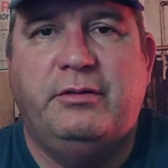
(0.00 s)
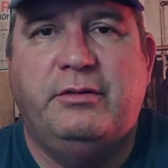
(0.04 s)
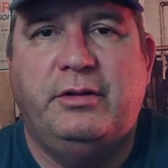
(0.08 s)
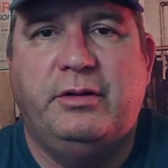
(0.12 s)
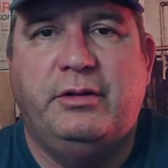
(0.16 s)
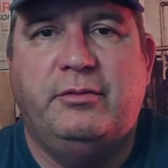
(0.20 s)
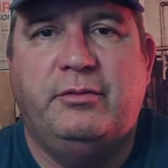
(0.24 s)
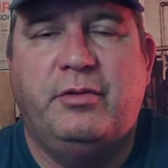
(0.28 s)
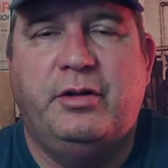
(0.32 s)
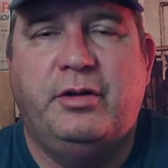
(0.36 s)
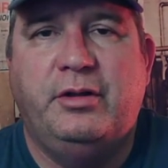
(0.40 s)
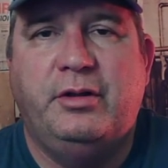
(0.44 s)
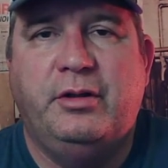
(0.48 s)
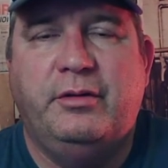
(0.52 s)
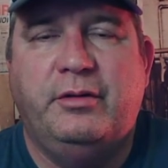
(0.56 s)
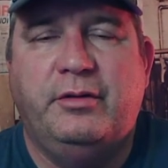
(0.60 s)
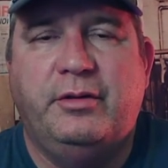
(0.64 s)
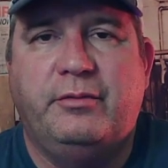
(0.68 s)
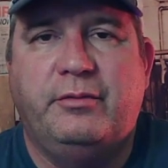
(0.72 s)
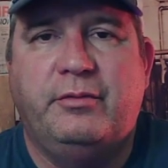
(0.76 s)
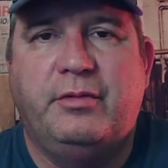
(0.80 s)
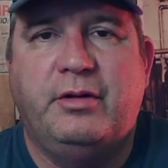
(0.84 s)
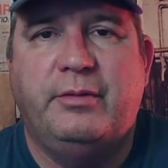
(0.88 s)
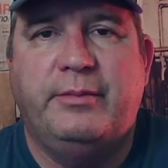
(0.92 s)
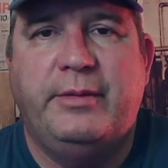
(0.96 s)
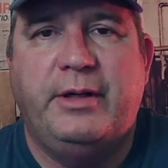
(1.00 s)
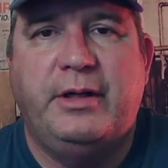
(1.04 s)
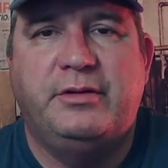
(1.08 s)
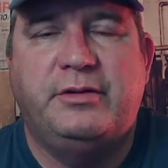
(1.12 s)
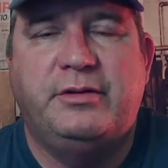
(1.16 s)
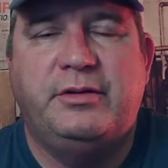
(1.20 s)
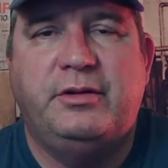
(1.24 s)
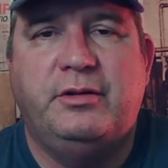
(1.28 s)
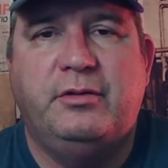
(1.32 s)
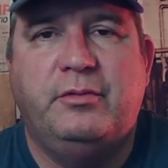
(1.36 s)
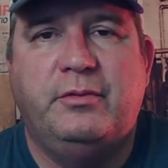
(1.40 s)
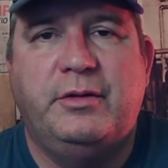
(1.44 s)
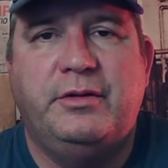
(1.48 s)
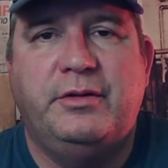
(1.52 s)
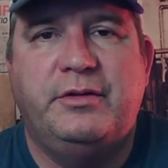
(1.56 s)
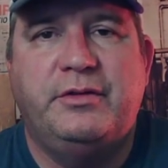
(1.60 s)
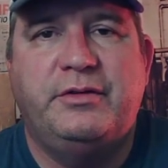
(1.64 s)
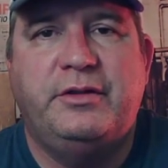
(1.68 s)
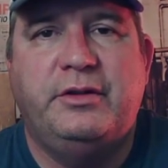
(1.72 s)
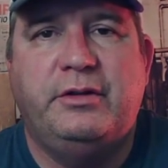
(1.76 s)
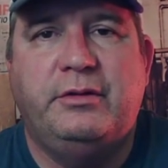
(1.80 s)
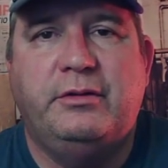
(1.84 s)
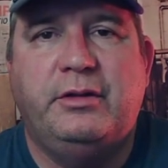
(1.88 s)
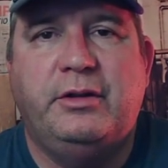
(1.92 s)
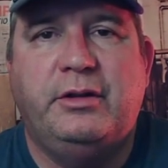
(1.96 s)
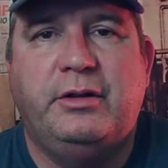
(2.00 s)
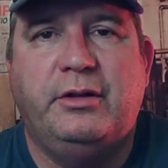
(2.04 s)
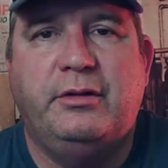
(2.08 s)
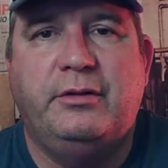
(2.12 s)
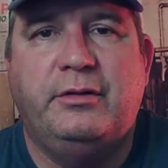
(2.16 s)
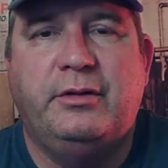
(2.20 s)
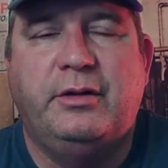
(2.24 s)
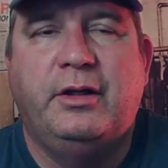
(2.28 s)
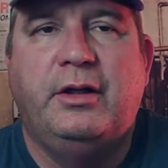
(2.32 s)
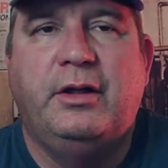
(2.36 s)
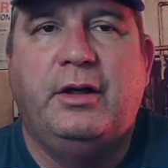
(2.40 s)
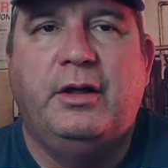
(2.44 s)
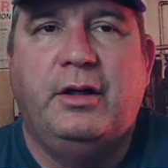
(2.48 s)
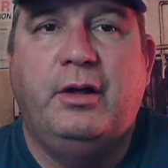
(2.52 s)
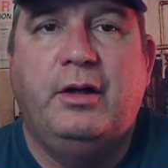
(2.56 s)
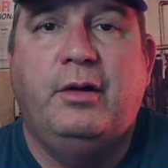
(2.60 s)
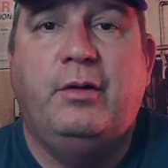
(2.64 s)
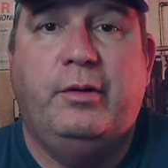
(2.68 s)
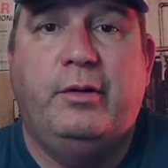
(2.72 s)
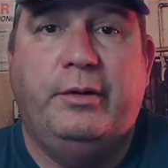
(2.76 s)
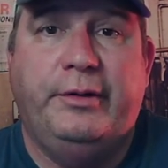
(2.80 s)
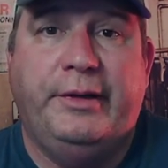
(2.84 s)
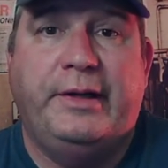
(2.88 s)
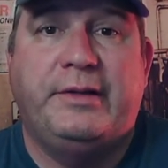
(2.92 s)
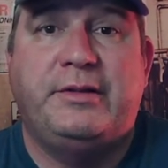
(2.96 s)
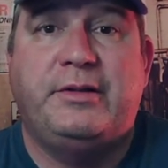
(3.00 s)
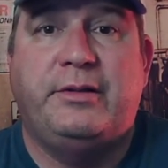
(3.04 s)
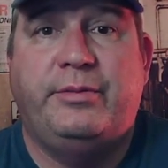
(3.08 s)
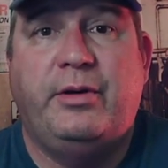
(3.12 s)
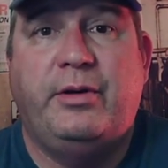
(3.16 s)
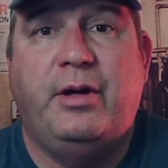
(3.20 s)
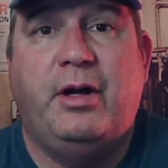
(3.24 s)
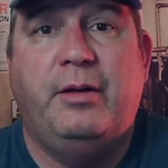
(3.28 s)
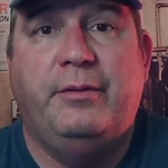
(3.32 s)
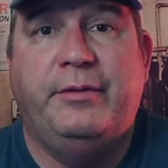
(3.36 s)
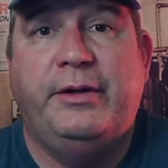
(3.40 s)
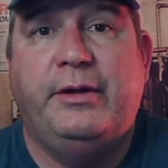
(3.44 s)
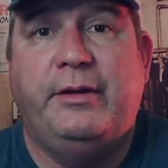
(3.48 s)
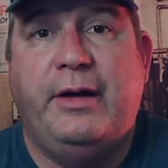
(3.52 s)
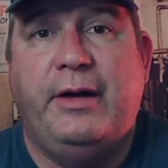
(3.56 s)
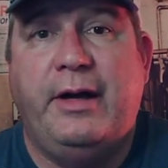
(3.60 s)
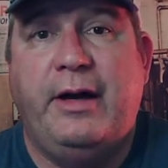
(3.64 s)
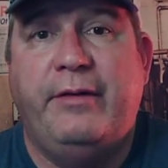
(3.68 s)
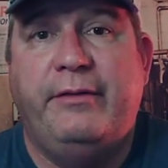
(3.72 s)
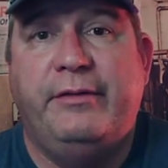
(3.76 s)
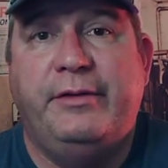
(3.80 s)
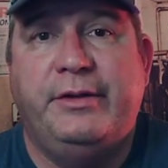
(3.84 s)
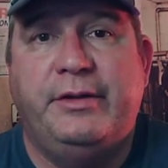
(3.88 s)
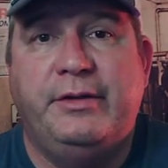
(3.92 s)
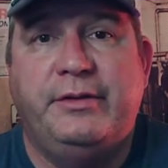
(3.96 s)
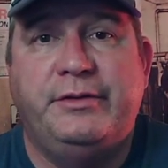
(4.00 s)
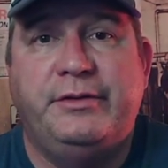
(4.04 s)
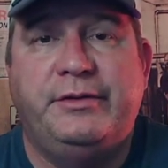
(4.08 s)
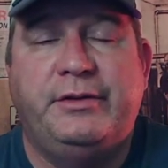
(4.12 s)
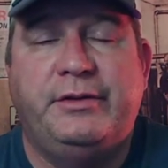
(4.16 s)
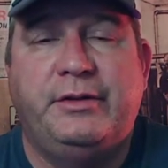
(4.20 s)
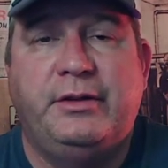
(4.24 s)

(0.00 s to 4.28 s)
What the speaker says: The rear main seal wasn't sealing, and well, that's the problem they're having is